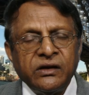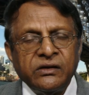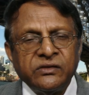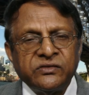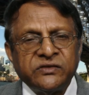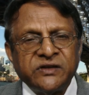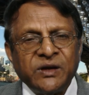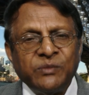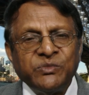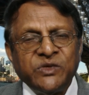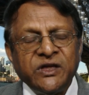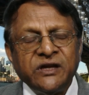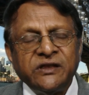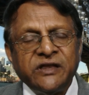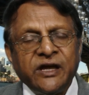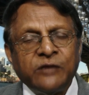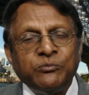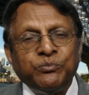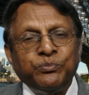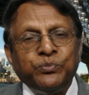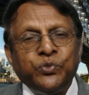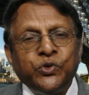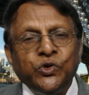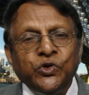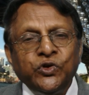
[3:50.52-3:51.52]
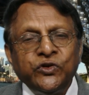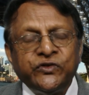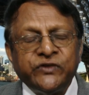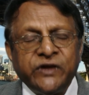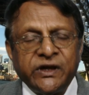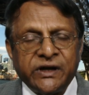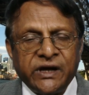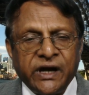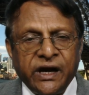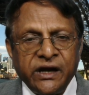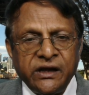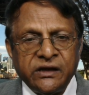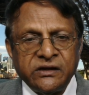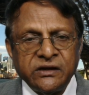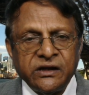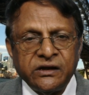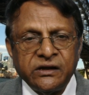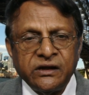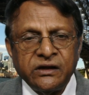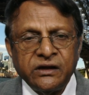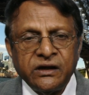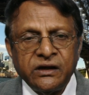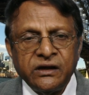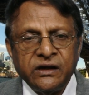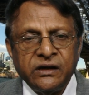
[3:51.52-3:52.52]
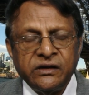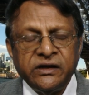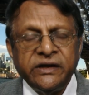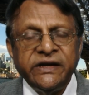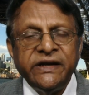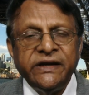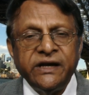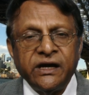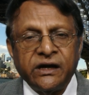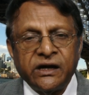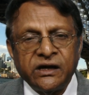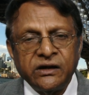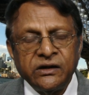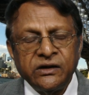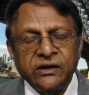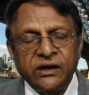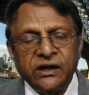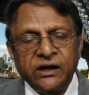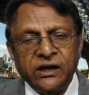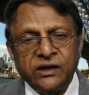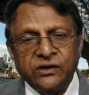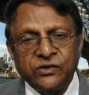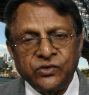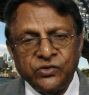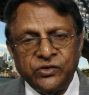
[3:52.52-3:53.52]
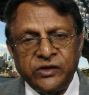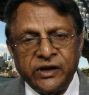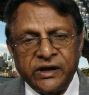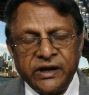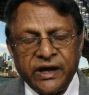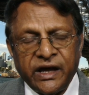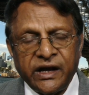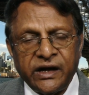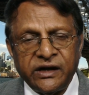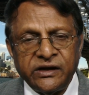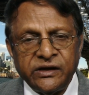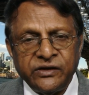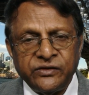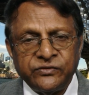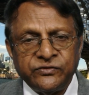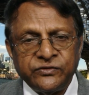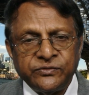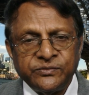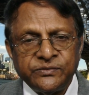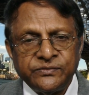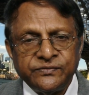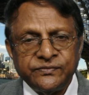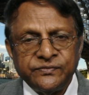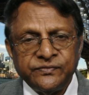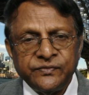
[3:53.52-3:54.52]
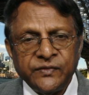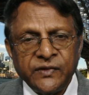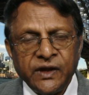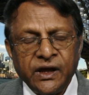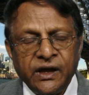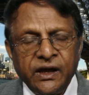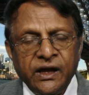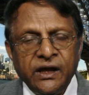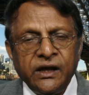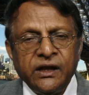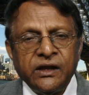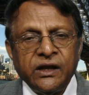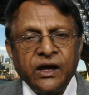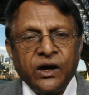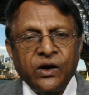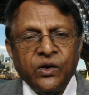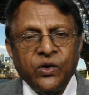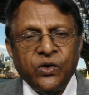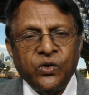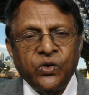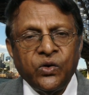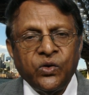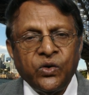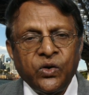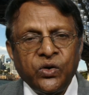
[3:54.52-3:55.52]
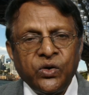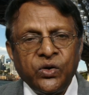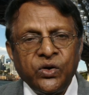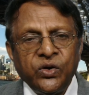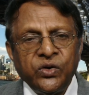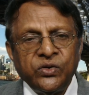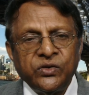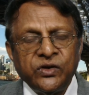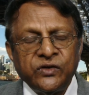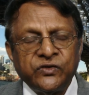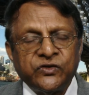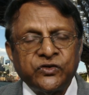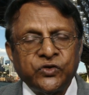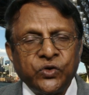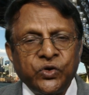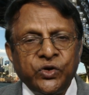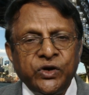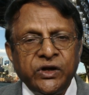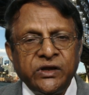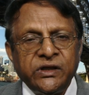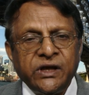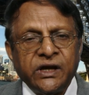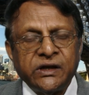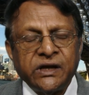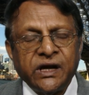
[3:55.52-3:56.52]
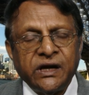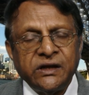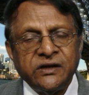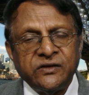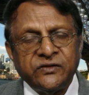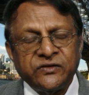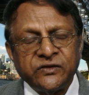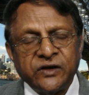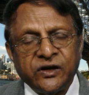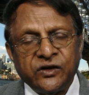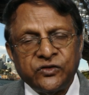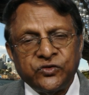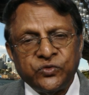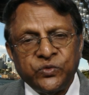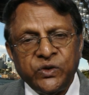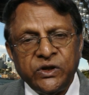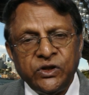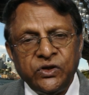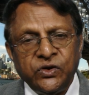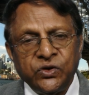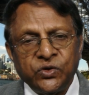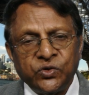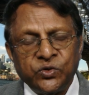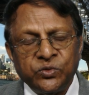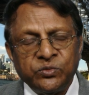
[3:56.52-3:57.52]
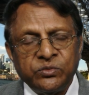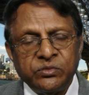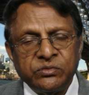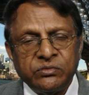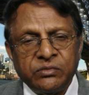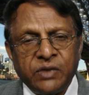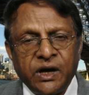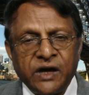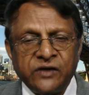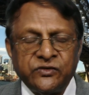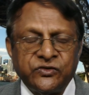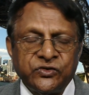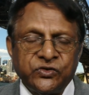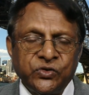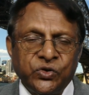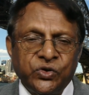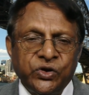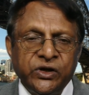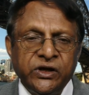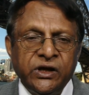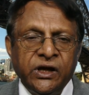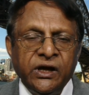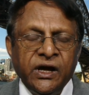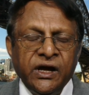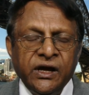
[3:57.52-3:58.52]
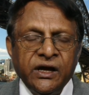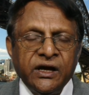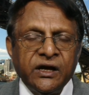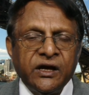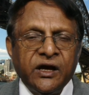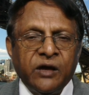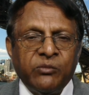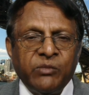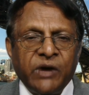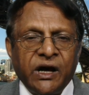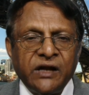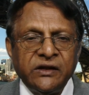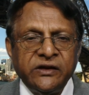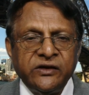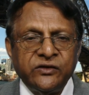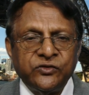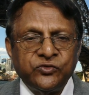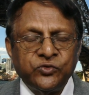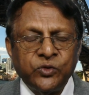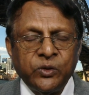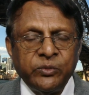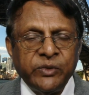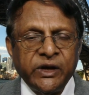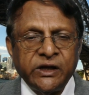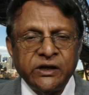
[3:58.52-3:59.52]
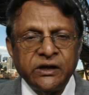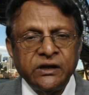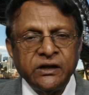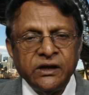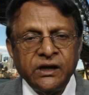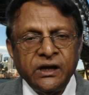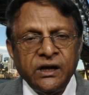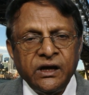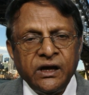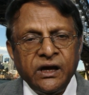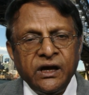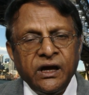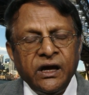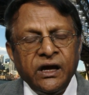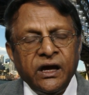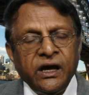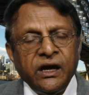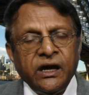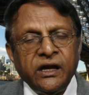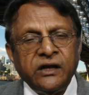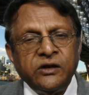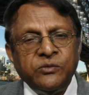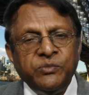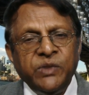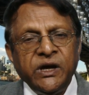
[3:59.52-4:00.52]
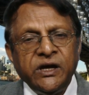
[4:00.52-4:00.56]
something that pulls the reader into the narrative. Now, the story that I discussed with you, my story, Gamaliel's Woman, it